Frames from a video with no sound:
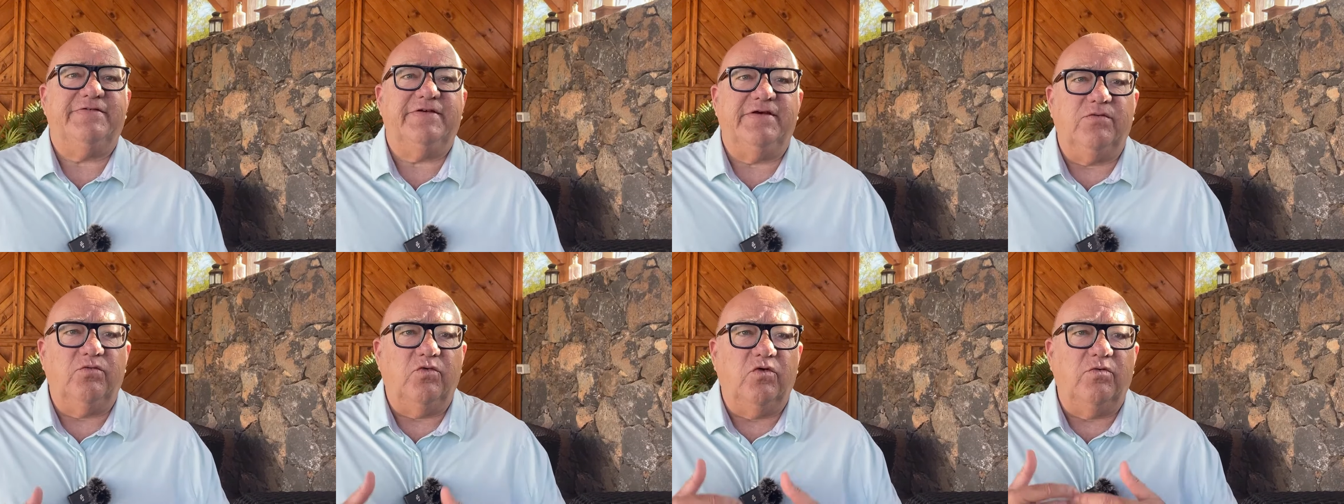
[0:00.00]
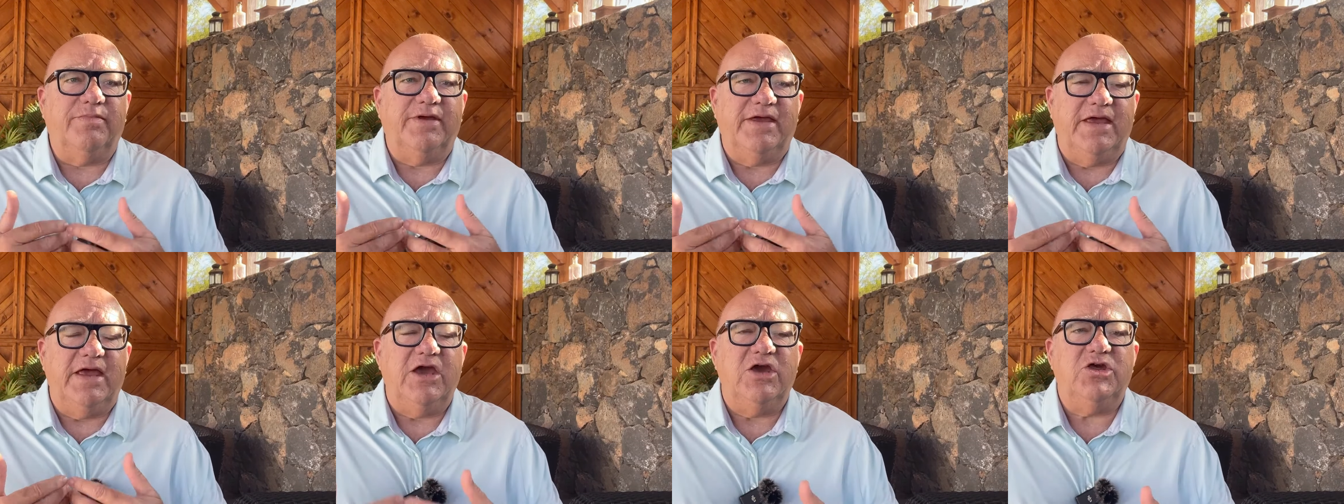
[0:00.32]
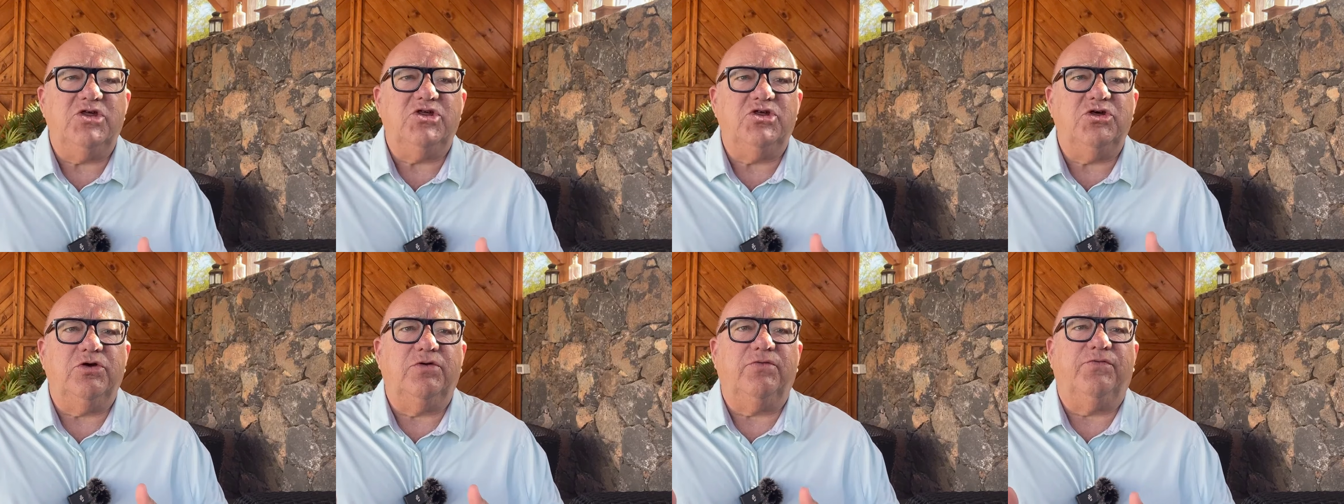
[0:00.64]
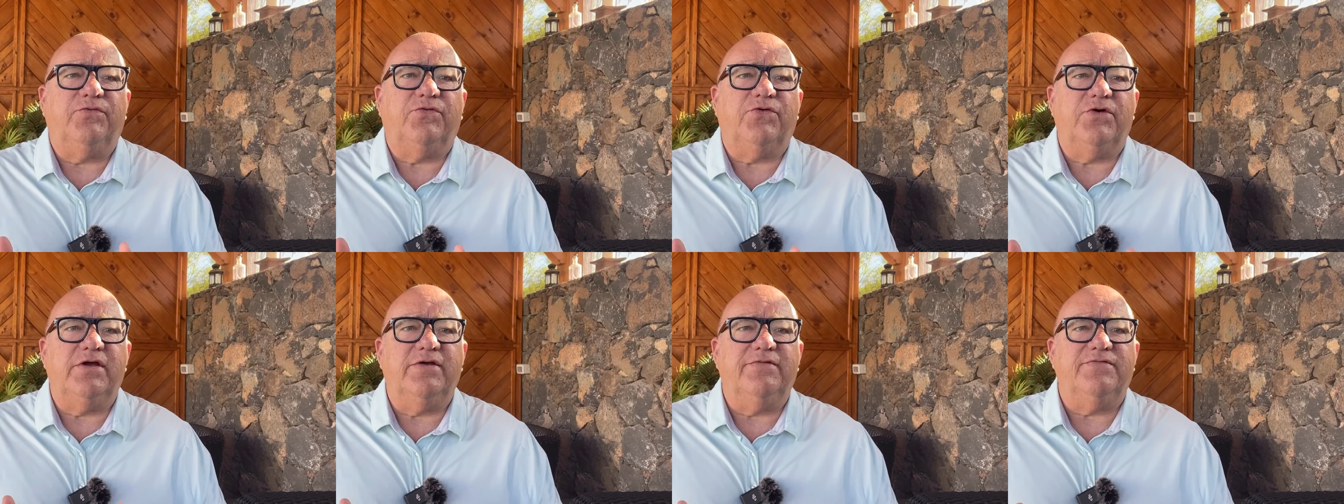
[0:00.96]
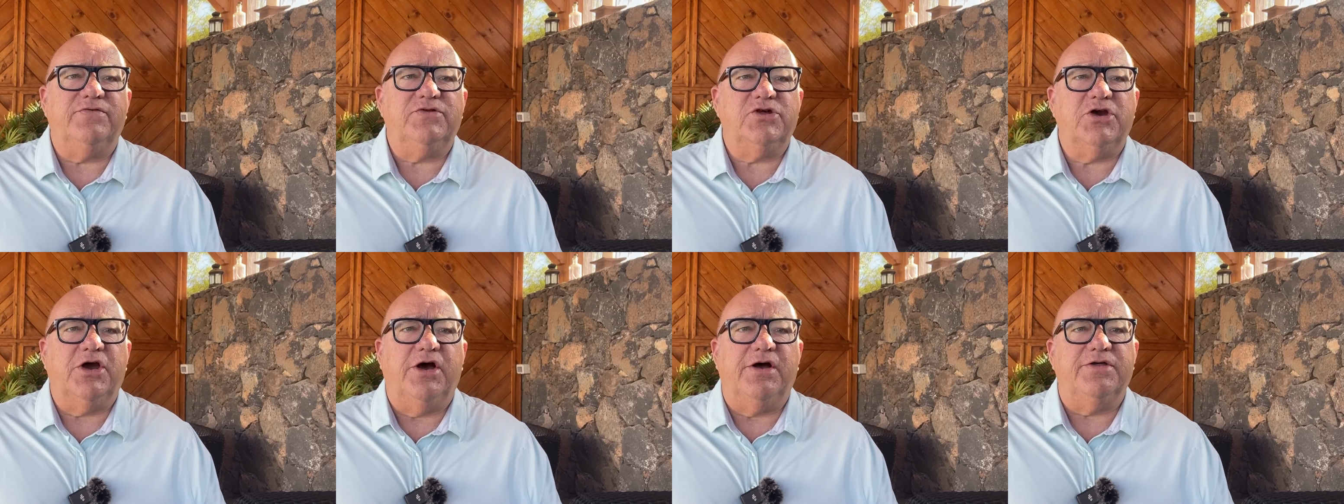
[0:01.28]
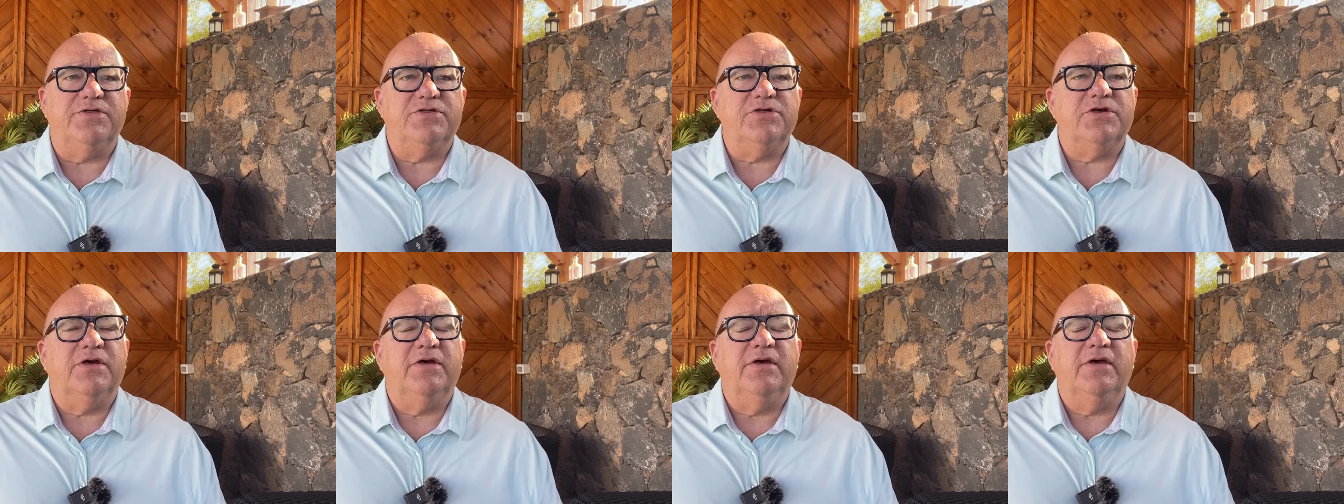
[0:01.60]
It will be issued free of
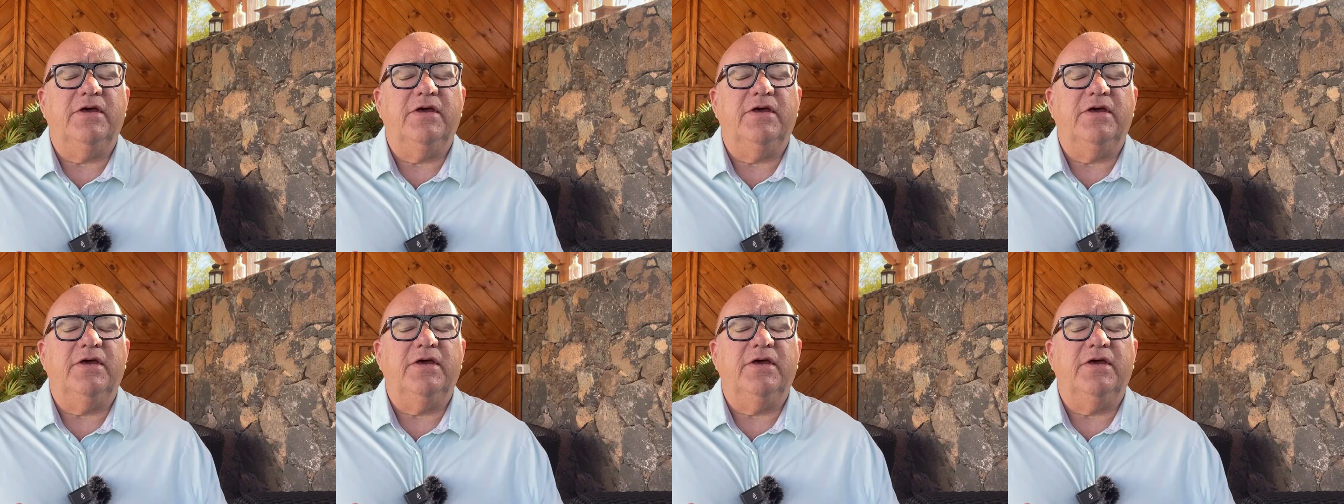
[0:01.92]
charge.